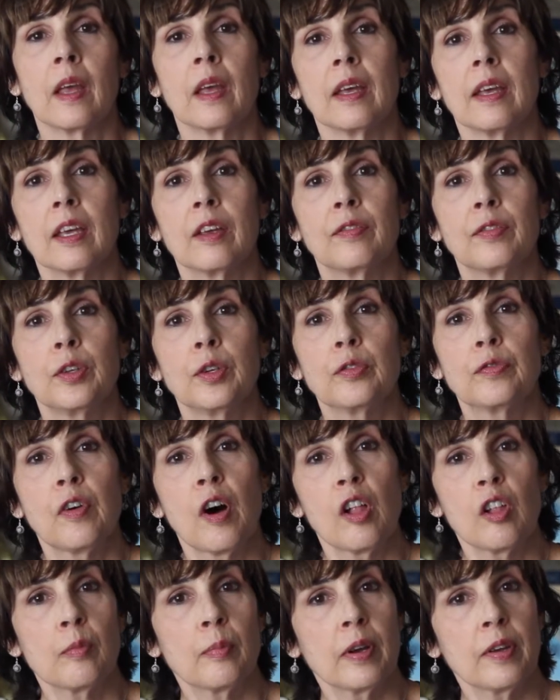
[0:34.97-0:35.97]
If you
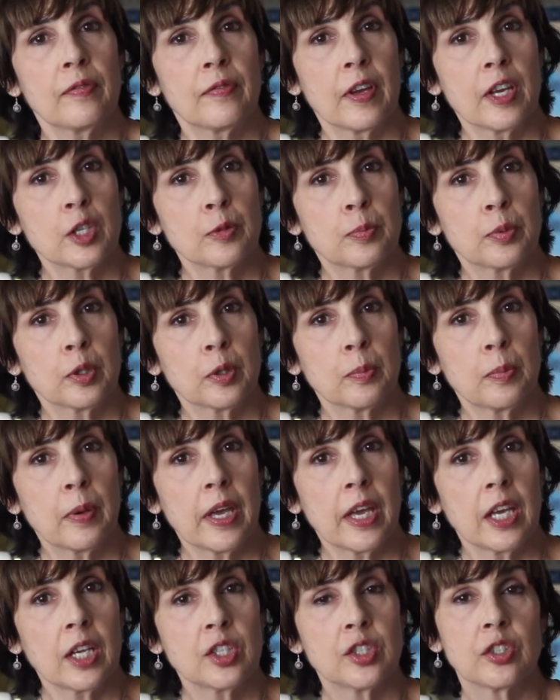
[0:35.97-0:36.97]
follow my Facebook
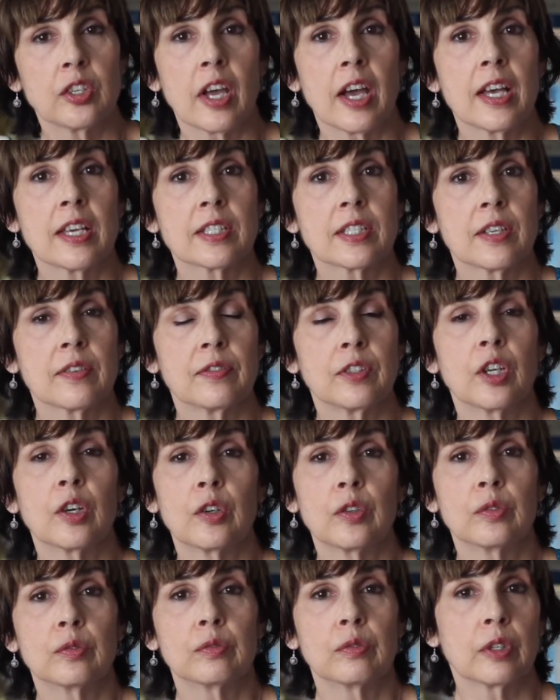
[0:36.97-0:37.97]
page, you guys have
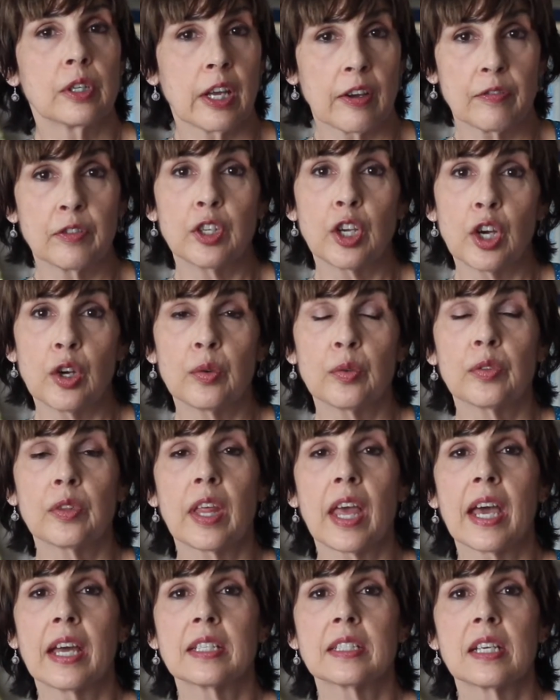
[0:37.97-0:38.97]
known
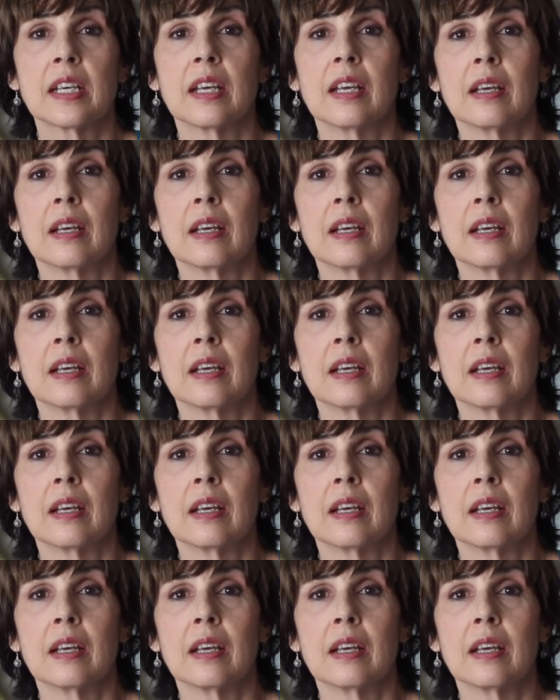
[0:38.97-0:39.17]
that